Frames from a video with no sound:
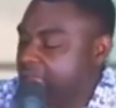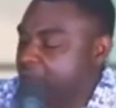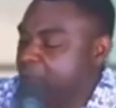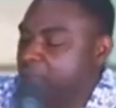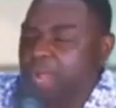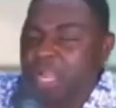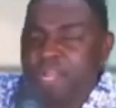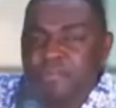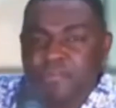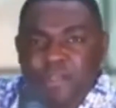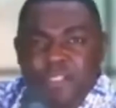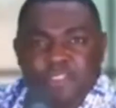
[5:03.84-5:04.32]

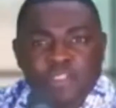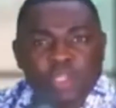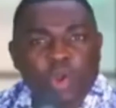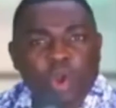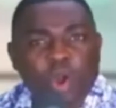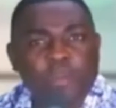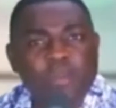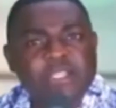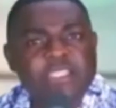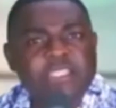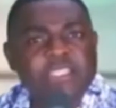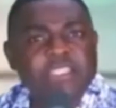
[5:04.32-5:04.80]
manifesto
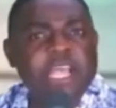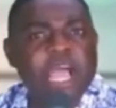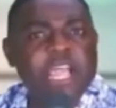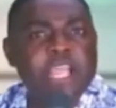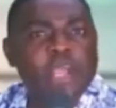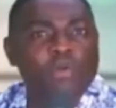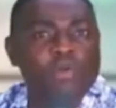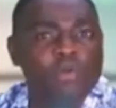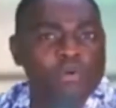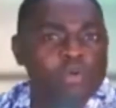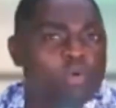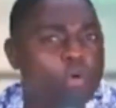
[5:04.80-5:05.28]
committee na
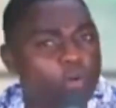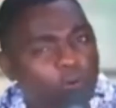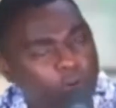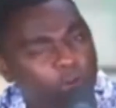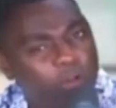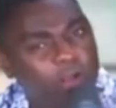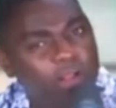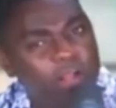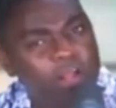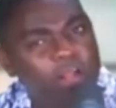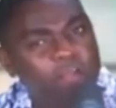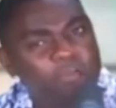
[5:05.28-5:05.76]
yeguno.
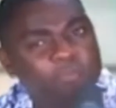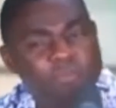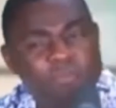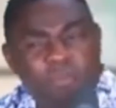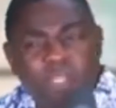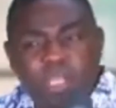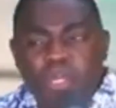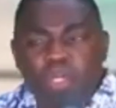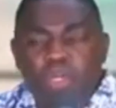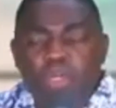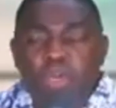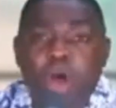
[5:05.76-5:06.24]

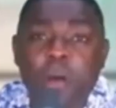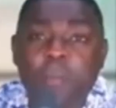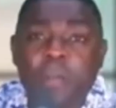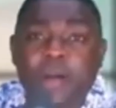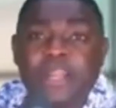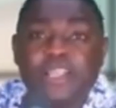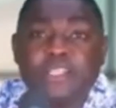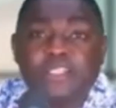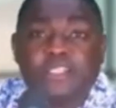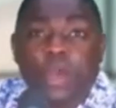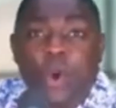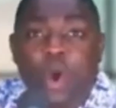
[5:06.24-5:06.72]

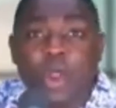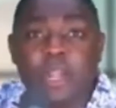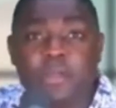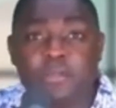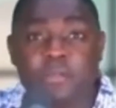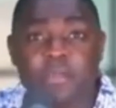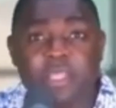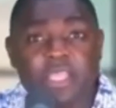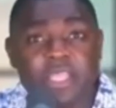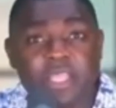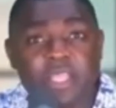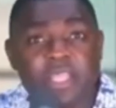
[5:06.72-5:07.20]
Nobody is
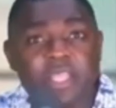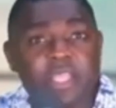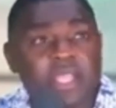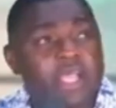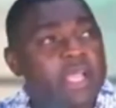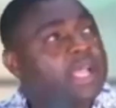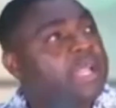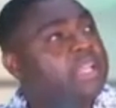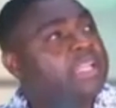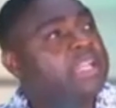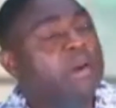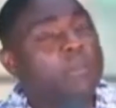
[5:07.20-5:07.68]
calling me.
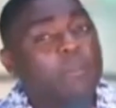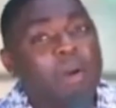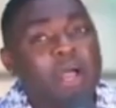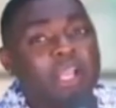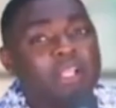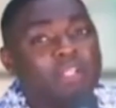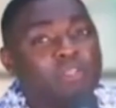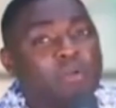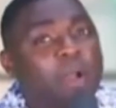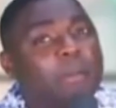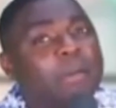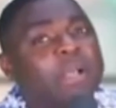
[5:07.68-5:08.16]
The
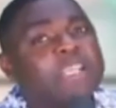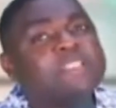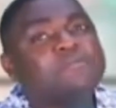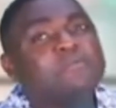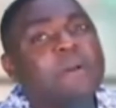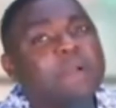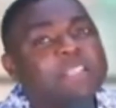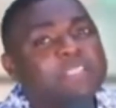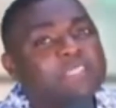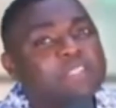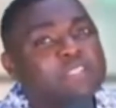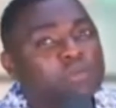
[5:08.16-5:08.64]
money too I'm
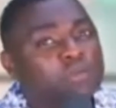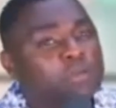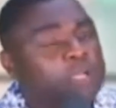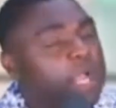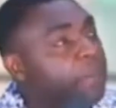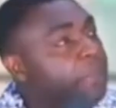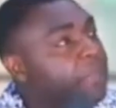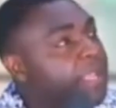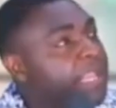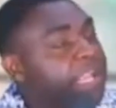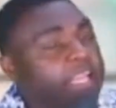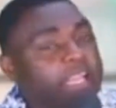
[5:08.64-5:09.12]
expecting to
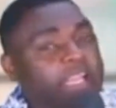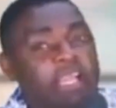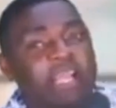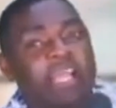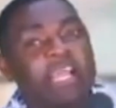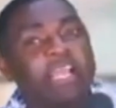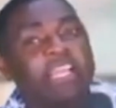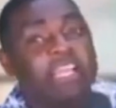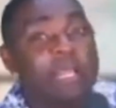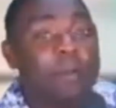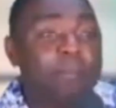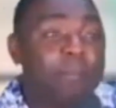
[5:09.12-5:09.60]
come in,
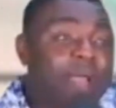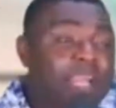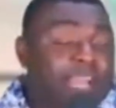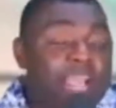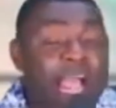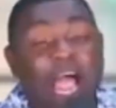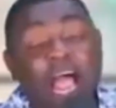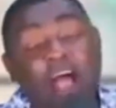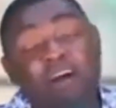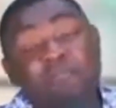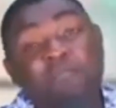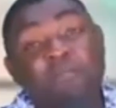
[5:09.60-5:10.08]
the money
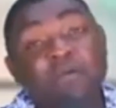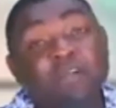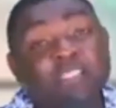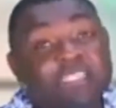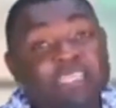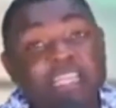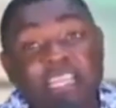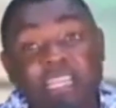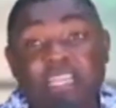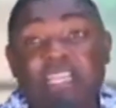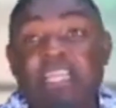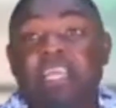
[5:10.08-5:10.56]
I have
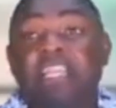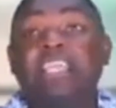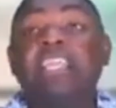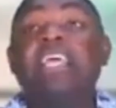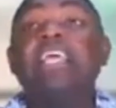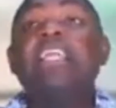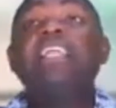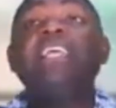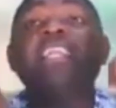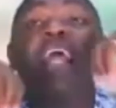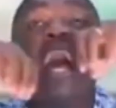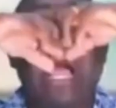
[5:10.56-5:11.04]
put in,
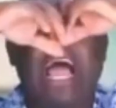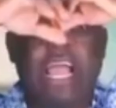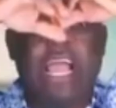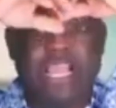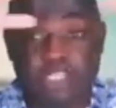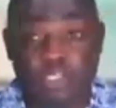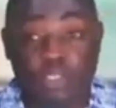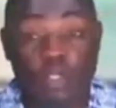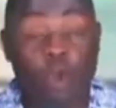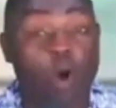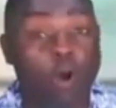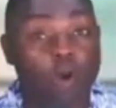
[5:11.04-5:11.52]
ninjina
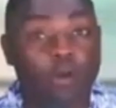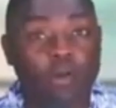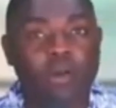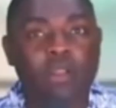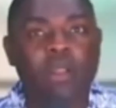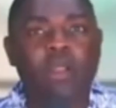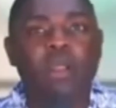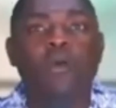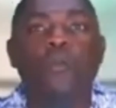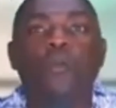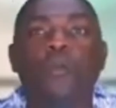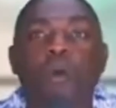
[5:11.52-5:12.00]
is gone.
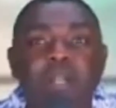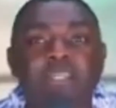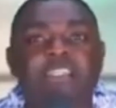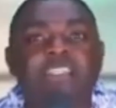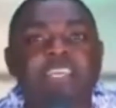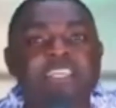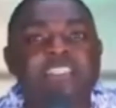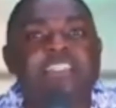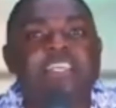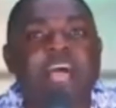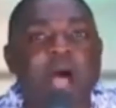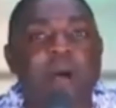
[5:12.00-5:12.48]
What
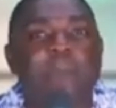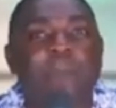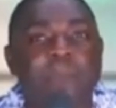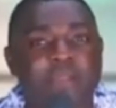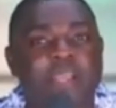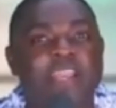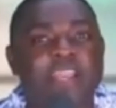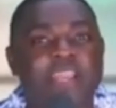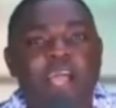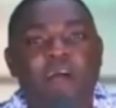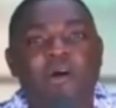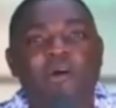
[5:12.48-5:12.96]
is
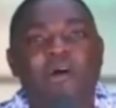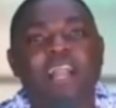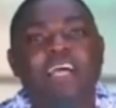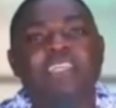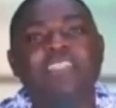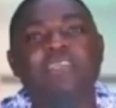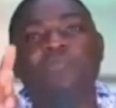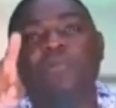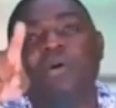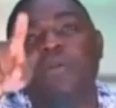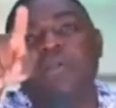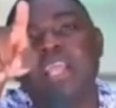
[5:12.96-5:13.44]
happening? I want
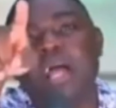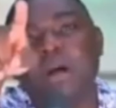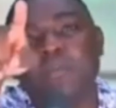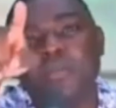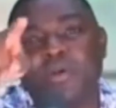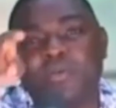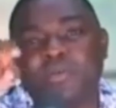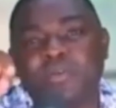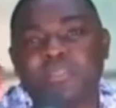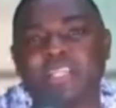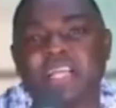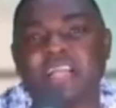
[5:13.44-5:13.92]
Asamoah Gyan
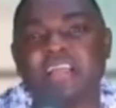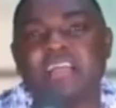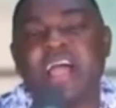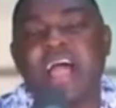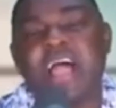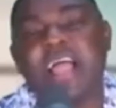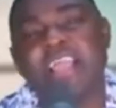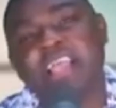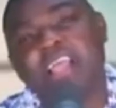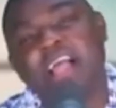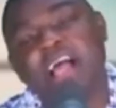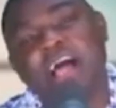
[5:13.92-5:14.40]
will say,
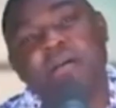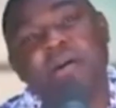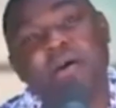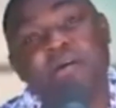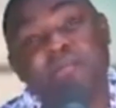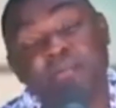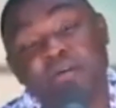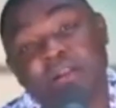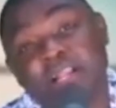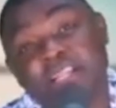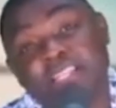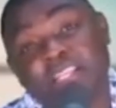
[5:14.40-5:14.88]
Kai, I
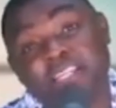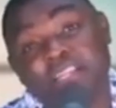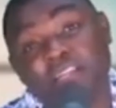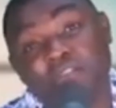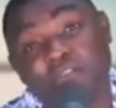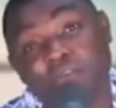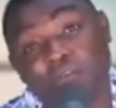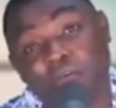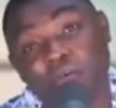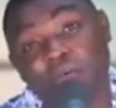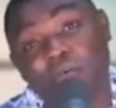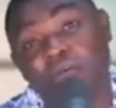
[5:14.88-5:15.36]
want to need to
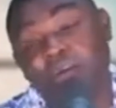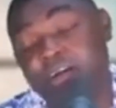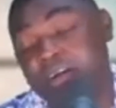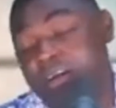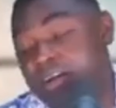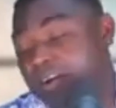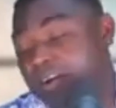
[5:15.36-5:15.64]
talk.